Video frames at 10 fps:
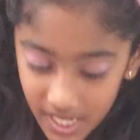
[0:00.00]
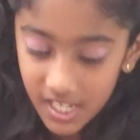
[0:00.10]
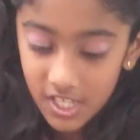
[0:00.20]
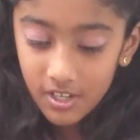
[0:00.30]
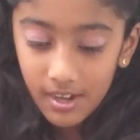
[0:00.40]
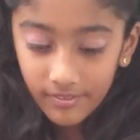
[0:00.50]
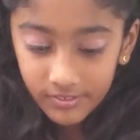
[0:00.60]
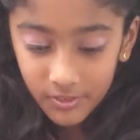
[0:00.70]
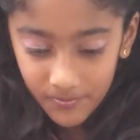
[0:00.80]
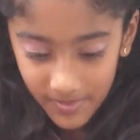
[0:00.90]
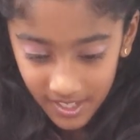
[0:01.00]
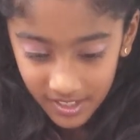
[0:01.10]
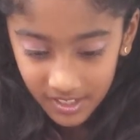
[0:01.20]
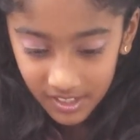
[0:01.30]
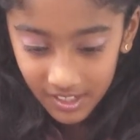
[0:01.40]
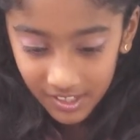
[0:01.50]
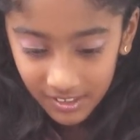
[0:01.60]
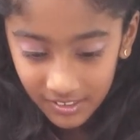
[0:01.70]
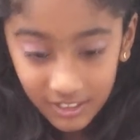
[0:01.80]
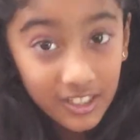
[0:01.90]
You have to make
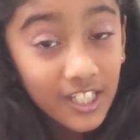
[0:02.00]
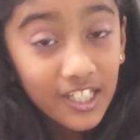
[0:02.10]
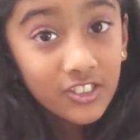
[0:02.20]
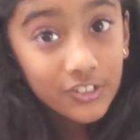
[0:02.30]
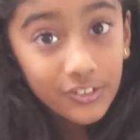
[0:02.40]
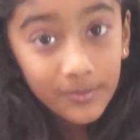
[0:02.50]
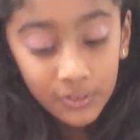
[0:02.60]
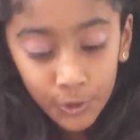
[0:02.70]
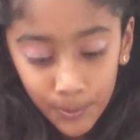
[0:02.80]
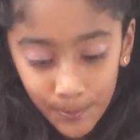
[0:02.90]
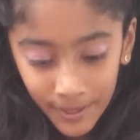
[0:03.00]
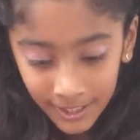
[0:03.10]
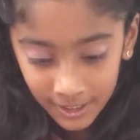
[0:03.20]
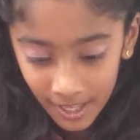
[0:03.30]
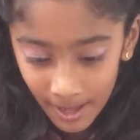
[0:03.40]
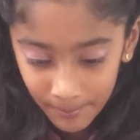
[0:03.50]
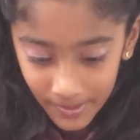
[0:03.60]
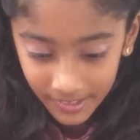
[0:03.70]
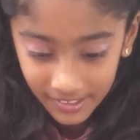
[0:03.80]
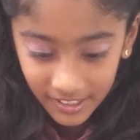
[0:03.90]
these toothpicks and
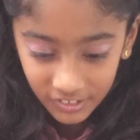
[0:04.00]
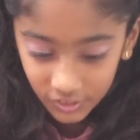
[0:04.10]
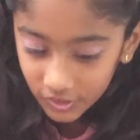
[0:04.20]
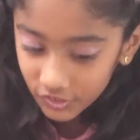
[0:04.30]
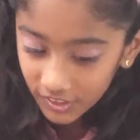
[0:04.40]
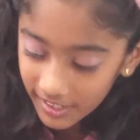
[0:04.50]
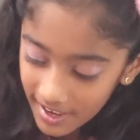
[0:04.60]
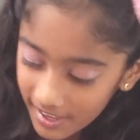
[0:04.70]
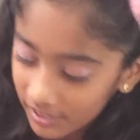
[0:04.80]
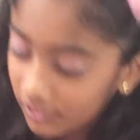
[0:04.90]
make it into a triangle